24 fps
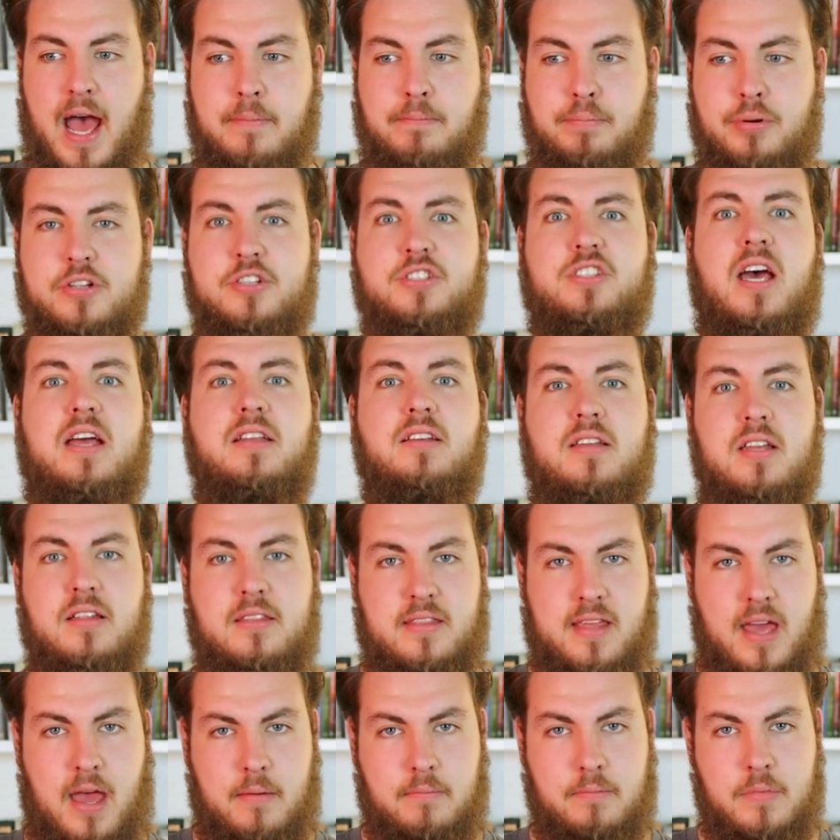I
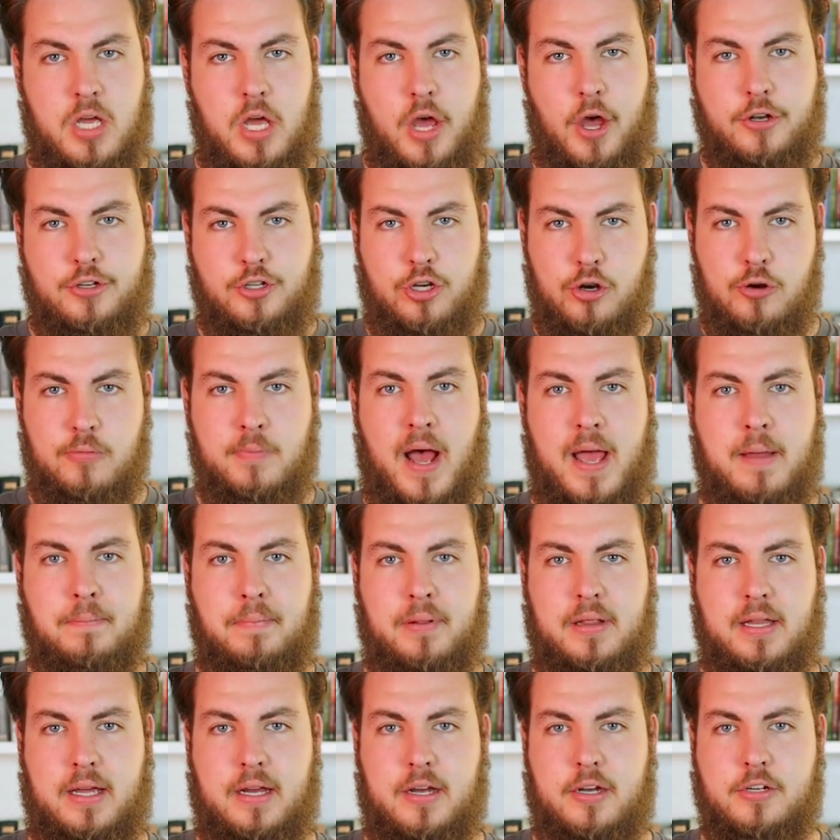presented them to my
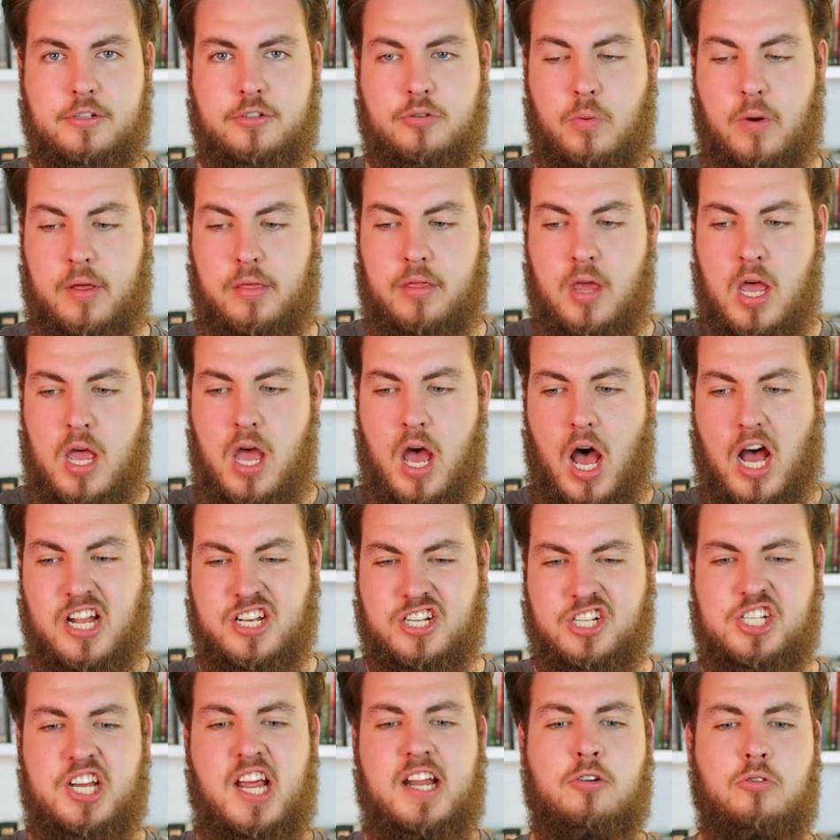players with a
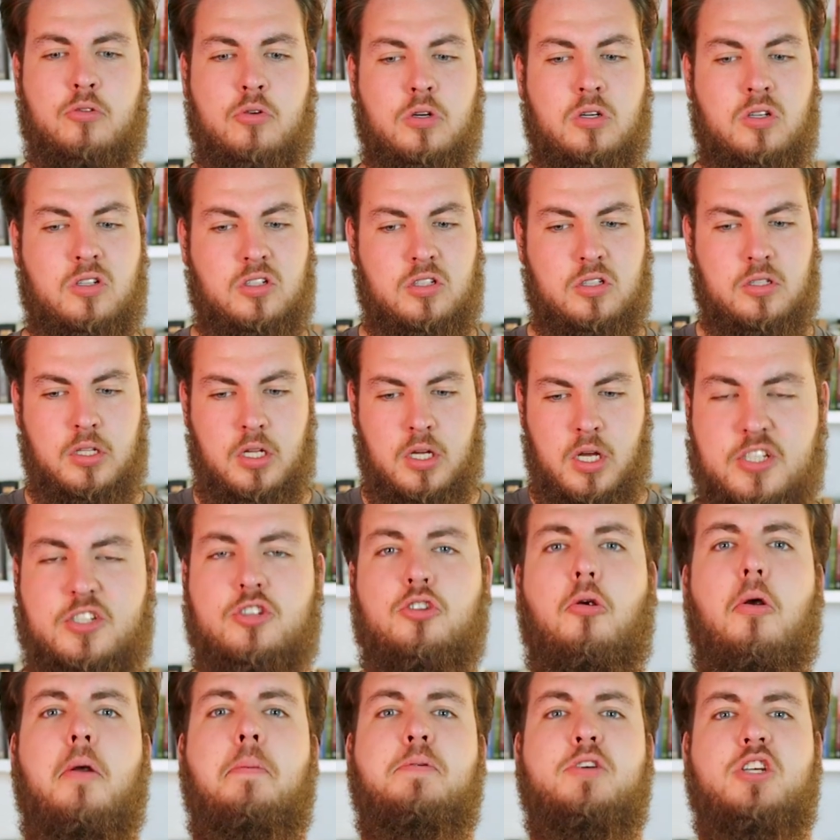general
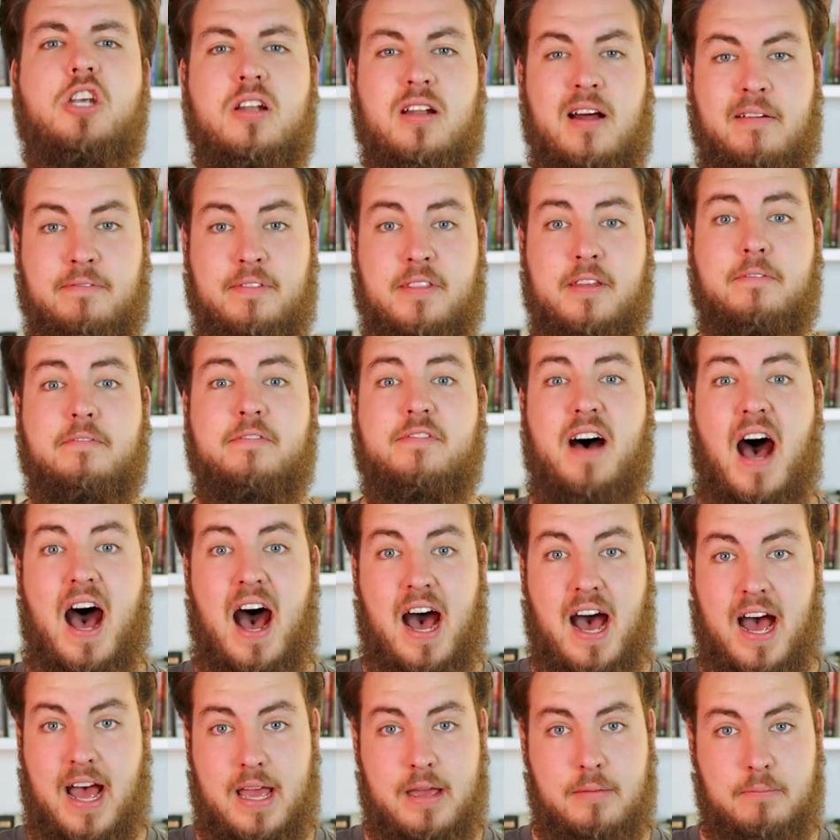description of the
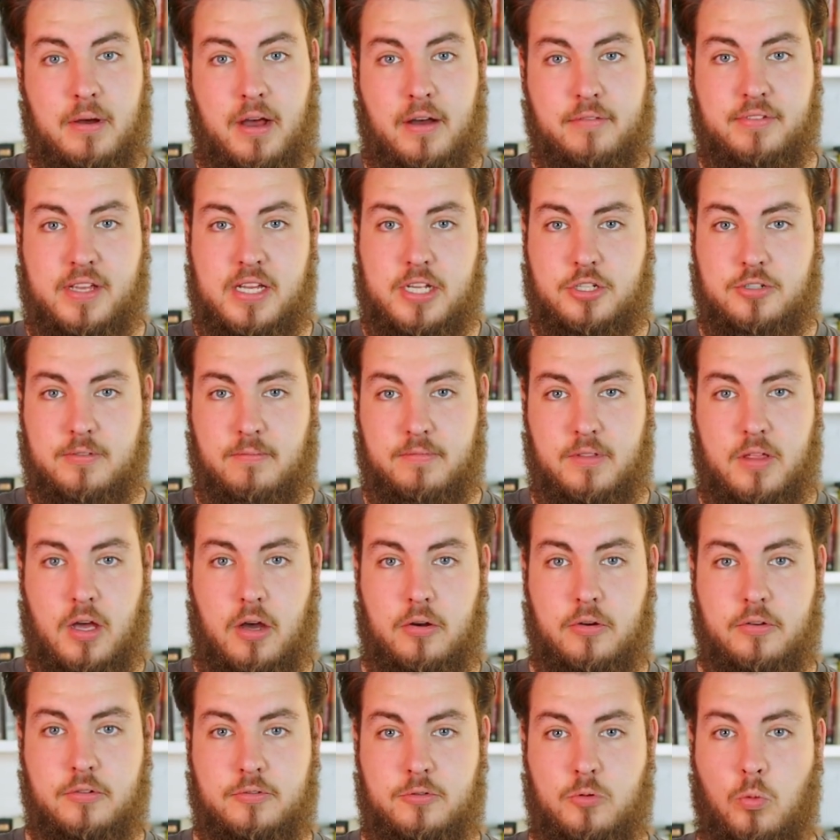vibe of each of
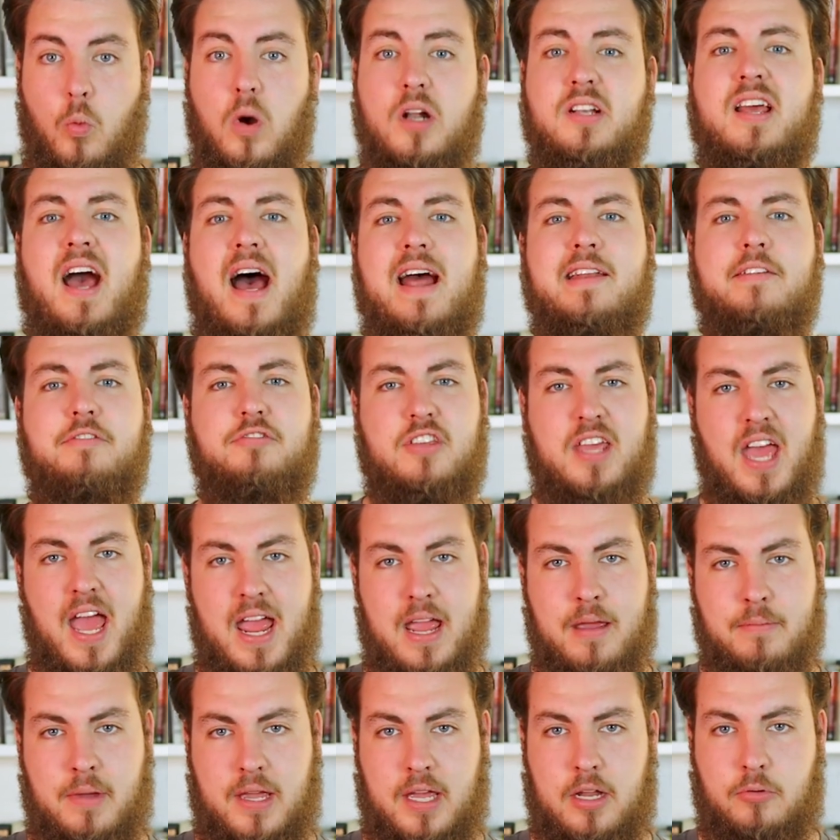those, what kind of
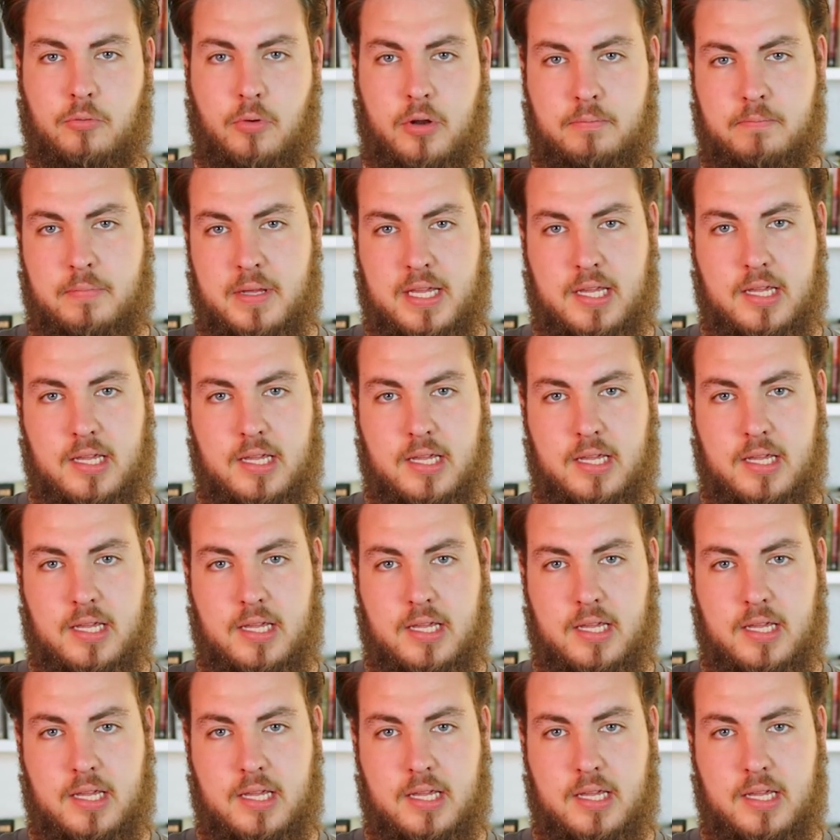game it would